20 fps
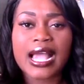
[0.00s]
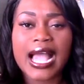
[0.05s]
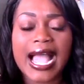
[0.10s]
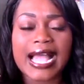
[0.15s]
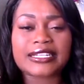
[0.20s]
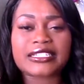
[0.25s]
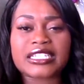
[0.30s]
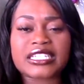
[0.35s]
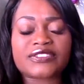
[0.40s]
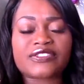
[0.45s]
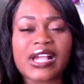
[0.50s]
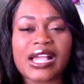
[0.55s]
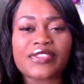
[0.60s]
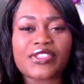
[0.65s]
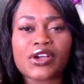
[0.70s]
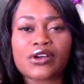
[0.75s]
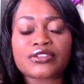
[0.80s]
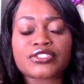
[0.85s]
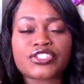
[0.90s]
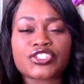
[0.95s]
I just find
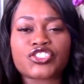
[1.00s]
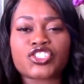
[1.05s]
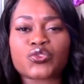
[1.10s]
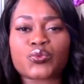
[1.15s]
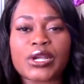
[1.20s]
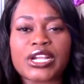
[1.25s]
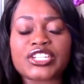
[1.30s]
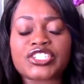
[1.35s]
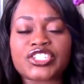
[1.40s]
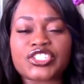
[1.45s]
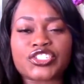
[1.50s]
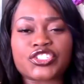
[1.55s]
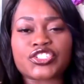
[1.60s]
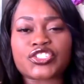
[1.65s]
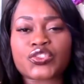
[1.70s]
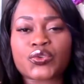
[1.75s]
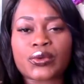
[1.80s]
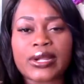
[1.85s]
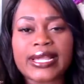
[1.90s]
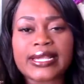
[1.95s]
the whole situation
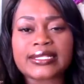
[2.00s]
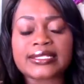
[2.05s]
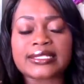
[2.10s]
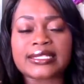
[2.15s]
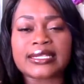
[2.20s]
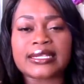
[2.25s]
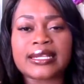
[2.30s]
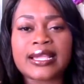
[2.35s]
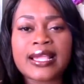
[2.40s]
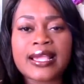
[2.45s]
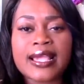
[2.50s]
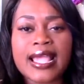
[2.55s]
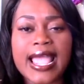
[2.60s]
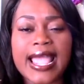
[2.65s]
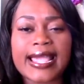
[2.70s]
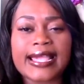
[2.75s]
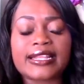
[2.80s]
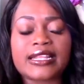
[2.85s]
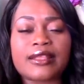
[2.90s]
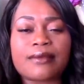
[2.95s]
just crazy.
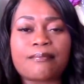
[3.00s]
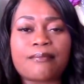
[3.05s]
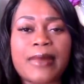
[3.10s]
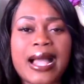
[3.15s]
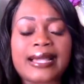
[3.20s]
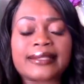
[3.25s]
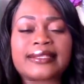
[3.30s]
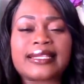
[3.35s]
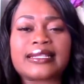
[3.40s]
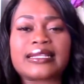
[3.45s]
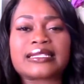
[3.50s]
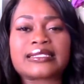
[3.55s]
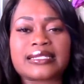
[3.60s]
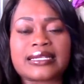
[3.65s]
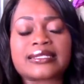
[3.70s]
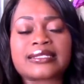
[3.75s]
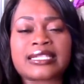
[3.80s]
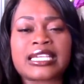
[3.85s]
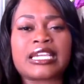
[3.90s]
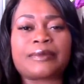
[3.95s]
And my thing is,
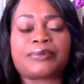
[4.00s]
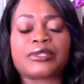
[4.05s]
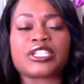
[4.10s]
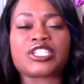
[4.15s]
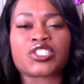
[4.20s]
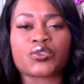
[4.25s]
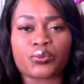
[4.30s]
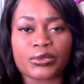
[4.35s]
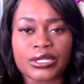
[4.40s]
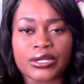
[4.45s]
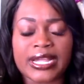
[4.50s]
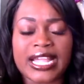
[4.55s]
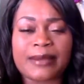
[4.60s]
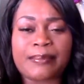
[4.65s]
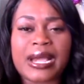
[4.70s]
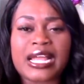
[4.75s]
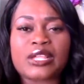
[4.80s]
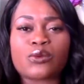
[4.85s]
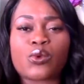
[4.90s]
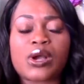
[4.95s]
let's keep this real.
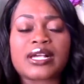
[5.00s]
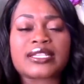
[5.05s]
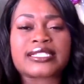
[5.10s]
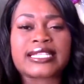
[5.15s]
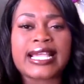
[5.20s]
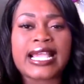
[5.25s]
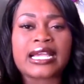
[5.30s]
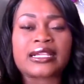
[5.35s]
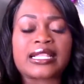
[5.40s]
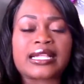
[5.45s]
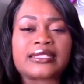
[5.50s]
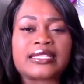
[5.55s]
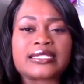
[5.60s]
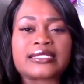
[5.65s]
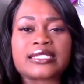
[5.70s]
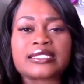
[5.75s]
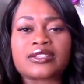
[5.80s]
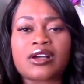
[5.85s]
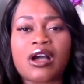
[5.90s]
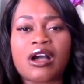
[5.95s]
Everybody wants to act like
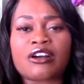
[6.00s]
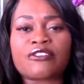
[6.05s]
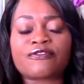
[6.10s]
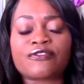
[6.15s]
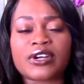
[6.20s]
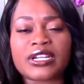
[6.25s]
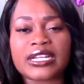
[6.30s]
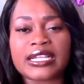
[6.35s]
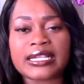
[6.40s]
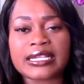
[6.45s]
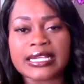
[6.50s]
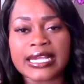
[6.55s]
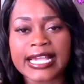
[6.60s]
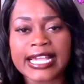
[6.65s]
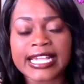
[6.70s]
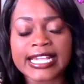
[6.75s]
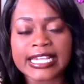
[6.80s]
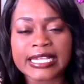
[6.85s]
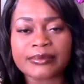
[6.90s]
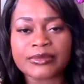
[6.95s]
this is all fun and
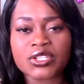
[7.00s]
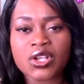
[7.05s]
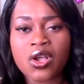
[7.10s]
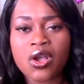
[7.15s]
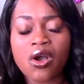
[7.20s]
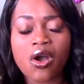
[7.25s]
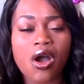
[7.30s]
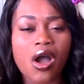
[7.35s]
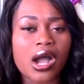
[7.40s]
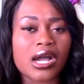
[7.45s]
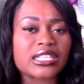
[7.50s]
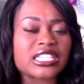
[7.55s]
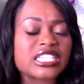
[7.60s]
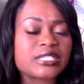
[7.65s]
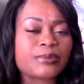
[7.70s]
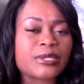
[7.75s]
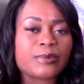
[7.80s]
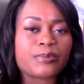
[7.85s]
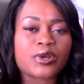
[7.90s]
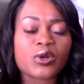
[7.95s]
games, all these
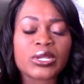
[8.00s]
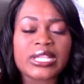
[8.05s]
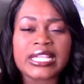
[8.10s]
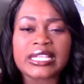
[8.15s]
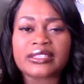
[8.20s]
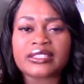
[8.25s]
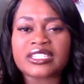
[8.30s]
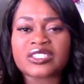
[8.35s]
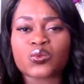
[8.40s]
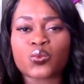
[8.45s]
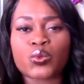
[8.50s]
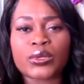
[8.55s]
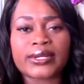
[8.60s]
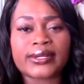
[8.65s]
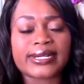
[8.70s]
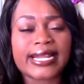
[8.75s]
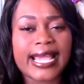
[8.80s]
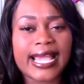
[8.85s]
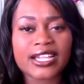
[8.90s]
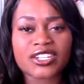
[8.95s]
people eating this
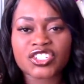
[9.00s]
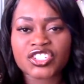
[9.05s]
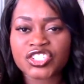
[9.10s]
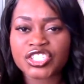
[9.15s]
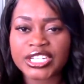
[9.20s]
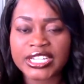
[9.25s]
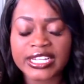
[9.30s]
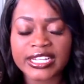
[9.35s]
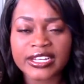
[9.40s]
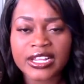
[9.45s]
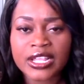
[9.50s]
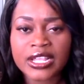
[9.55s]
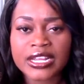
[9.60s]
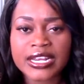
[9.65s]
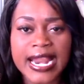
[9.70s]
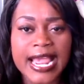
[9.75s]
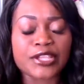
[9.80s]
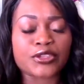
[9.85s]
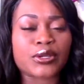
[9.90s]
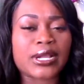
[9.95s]
weird ass shit.
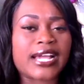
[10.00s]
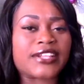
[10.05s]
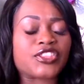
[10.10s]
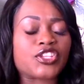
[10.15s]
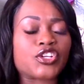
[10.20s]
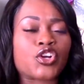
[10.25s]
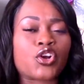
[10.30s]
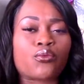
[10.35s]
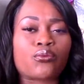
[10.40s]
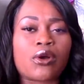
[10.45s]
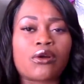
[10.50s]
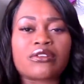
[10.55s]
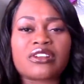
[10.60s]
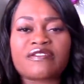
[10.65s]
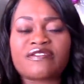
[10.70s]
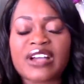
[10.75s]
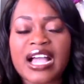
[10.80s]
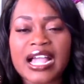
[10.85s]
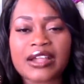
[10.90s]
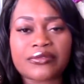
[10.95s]
Now you got the
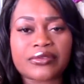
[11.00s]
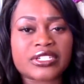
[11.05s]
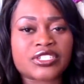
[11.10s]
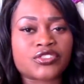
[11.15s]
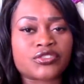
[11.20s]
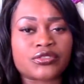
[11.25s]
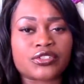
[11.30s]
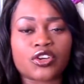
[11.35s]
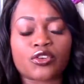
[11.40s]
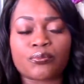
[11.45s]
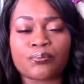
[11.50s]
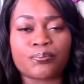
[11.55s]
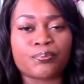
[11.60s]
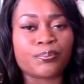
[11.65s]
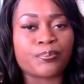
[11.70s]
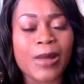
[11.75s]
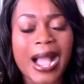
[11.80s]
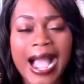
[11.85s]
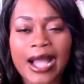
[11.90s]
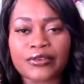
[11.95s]
coronavirus, you know,
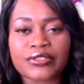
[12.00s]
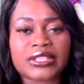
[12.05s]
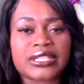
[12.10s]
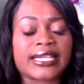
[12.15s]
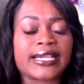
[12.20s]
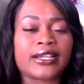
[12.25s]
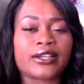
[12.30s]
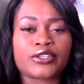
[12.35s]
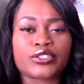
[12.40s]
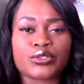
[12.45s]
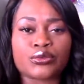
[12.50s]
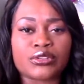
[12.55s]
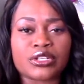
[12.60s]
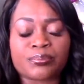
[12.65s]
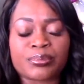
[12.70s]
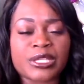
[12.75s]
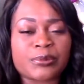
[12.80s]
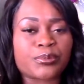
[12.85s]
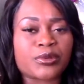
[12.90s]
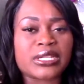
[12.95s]
out there due to
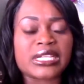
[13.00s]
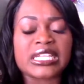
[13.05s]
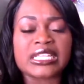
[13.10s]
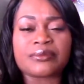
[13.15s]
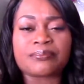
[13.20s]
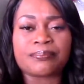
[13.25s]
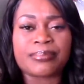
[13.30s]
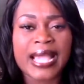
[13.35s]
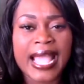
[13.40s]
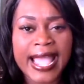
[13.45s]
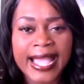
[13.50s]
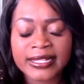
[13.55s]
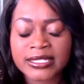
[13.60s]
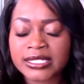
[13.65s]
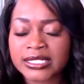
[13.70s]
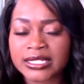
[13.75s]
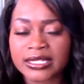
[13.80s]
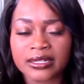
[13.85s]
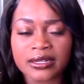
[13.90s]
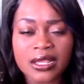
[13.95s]
people eating
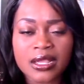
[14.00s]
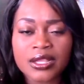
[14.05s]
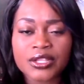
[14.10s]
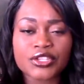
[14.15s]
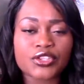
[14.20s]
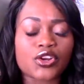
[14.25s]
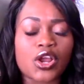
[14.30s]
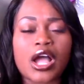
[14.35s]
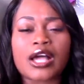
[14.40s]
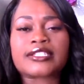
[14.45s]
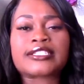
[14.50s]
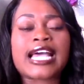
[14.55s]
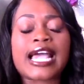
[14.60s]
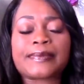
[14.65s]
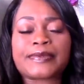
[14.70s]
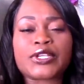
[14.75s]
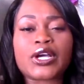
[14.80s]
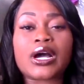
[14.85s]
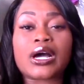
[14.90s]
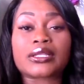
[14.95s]
bats and, you know, all
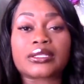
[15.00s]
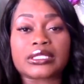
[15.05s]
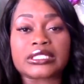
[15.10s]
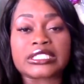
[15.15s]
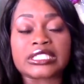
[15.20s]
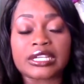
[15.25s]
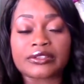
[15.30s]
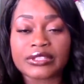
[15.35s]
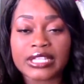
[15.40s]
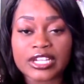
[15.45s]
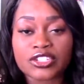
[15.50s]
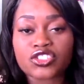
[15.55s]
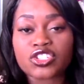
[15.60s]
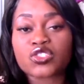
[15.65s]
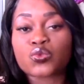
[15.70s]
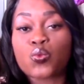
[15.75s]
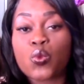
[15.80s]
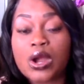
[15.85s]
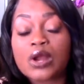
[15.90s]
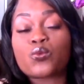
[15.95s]
types of other stuff. That's
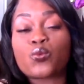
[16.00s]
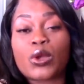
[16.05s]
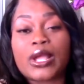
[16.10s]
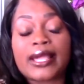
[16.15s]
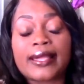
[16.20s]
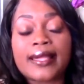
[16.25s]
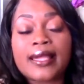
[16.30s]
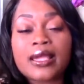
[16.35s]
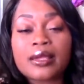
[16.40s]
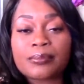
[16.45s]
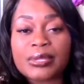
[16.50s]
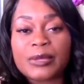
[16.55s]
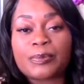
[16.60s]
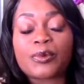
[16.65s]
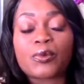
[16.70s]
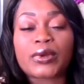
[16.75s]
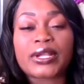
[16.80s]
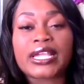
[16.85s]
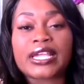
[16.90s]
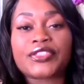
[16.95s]
just one way
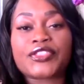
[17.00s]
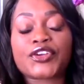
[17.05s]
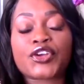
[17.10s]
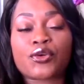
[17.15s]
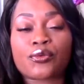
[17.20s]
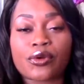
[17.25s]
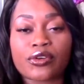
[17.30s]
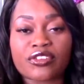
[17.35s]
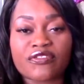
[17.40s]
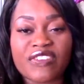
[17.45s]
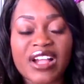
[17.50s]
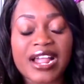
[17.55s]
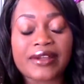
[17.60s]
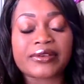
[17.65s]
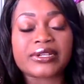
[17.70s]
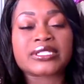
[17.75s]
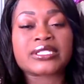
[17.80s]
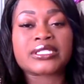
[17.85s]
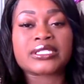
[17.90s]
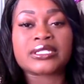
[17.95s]
people were getting the
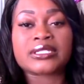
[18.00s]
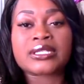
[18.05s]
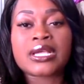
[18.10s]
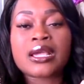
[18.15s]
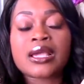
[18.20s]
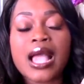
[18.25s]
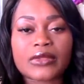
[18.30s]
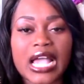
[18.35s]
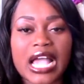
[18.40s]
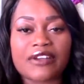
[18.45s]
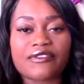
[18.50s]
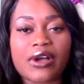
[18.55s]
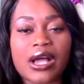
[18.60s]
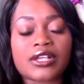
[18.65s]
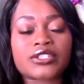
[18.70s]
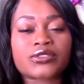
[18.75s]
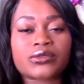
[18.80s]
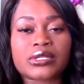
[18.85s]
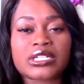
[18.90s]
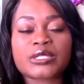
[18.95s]
coronaviruses. I've
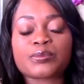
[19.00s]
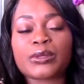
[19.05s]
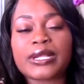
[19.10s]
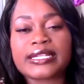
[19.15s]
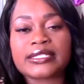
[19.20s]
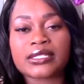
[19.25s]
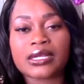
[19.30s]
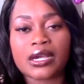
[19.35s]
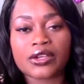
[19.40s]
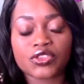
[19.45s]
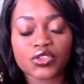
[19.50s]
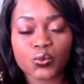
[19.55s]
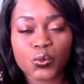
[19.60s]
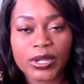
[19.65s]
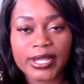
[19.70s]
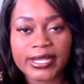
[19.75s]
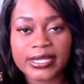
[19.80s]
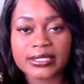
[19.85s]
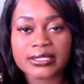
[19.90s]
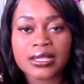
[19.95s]
also explained to other
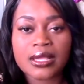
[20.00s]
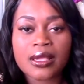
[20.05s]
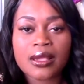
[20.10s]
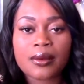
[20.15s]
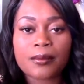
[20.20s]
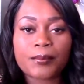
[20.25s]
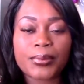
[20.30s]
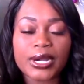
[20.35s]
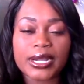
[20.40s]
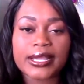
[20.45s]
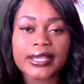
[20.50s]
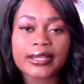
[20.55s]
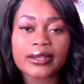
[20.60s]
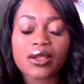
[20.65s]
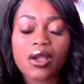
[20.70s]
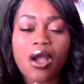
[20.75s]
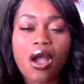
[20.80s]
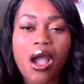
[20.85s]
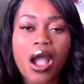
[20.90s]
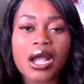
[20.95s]
ways. But
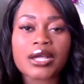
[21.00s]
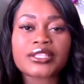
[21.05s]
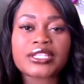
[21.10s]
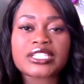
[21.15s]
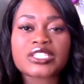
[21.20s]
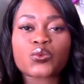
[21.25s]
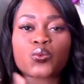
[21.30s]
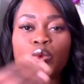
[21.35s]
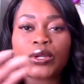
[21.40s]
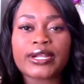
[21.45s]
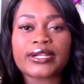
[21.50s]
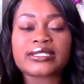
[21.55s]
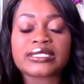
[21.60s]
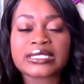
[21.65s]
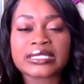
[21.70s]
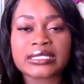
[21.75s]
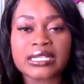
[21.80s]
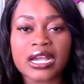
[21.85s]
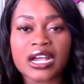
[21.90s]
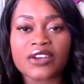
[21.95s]
all this weird
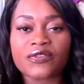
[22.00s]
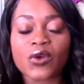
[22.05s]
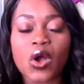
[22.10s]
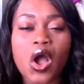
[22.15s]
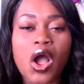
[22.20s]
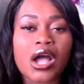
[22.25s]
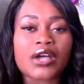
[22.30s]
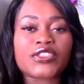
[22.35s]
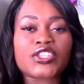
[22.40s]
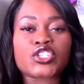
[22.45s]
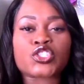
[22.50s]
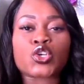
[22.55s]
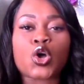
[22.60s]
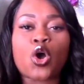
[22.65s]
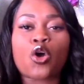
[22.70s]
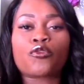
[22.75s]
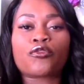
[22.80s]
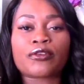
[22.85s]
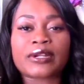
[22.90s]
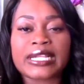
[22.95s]
stuff, all this
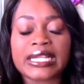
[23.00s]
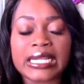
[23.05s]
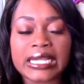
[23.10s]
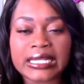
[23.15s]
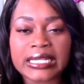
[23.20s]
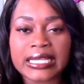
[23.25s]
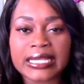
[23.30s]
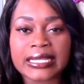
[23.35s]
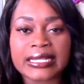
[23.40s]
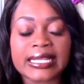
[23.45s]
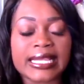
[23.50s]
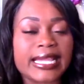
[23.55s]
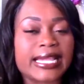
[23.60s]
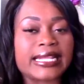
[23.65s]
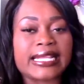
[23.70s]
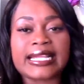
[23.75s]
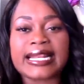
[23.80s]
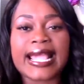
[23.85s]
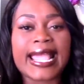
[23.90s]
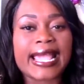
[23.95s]
overeating,
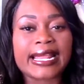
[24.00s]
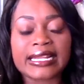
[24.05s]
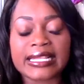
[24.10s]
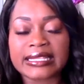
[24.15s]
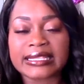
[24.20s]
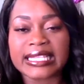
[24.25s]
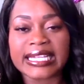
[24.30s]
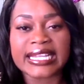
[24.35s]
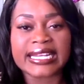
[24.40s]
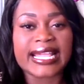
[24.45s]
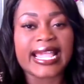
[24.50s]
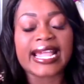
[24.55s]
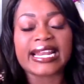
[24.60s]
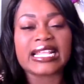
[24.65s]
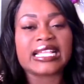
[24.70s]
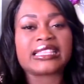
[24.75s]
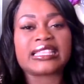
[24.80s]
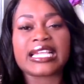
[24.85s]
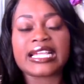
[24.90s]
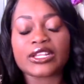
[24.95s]
eating anything,
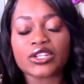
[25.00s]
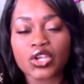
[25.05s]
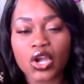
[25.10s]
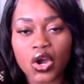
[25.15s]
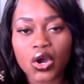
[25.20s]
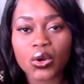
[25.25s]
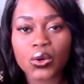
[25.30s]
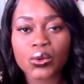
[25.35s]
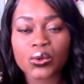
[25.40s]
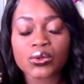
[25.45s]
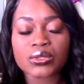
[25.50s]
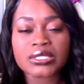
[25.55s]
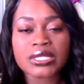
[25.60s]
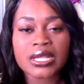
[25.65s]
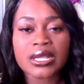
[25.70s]
anything goes.